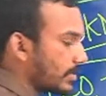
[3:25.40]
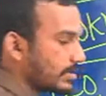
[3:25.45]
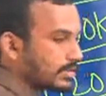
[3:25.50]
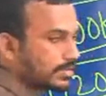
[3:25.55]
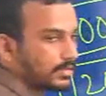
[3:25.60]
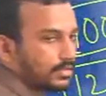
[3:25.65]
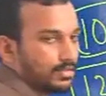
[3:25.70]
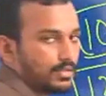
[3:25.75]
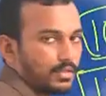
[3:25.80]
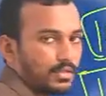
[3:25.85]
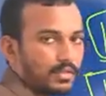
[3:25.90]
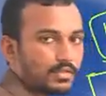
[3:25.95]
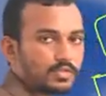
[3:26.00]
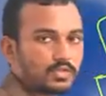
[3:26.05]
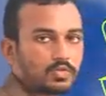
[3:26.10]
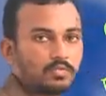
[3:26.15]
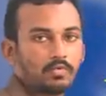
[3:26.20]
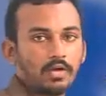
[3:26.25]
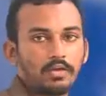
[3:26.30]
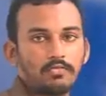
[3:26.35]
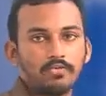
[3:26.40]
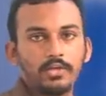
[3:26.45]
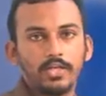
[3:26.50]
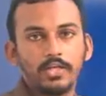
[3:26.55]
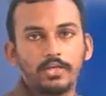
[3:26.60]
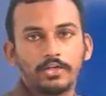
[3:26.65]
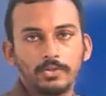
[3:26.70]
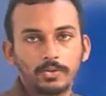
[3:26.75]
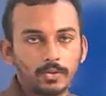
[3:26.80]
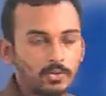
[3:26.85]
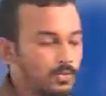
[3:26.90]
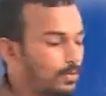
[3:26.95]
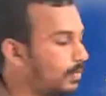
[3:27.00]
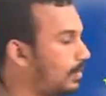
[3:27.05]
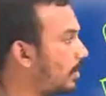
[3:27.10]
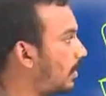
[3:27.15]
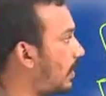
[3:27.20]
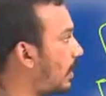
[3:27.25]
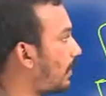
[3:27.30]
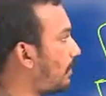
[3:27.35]
So why we need to
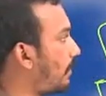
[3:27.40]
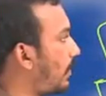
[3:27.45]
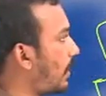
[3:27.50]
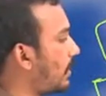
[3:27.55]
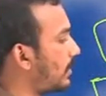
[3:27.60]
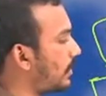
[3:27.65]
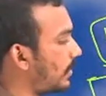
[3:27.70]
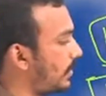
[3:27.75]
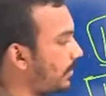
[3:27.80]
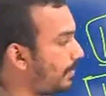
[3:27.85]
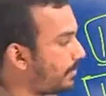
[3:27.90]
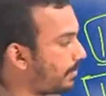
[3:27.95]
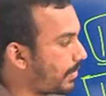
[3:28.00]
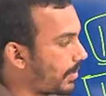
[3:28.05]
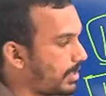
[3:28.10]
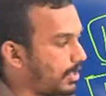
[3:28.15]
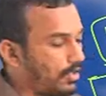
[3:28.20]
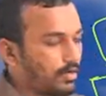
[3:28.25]
apply the preloading?